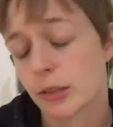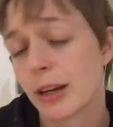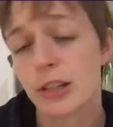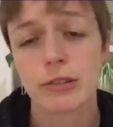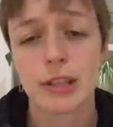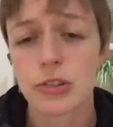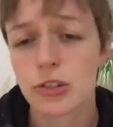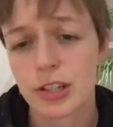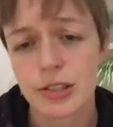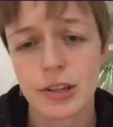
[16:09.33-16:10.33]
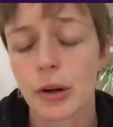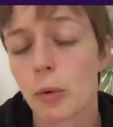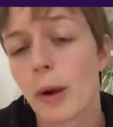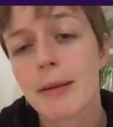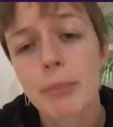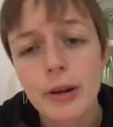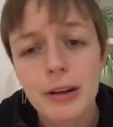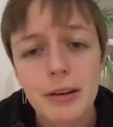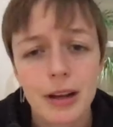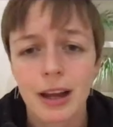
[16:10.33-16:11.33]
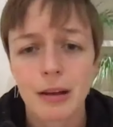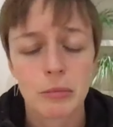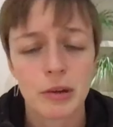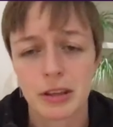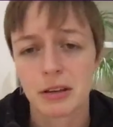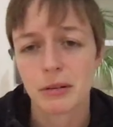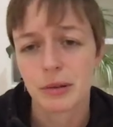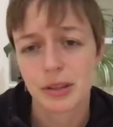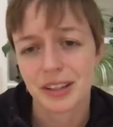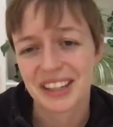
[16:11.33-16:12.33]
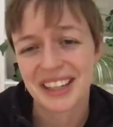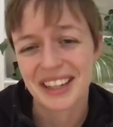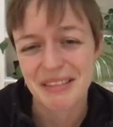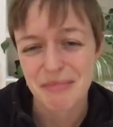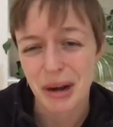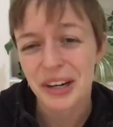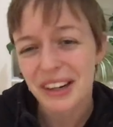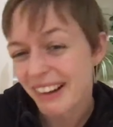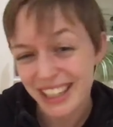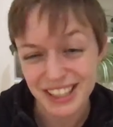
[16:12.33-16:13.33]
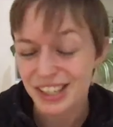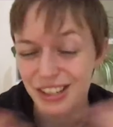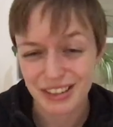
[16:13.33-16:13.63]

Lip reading: You might do this just on a whiteboard with a marker, right?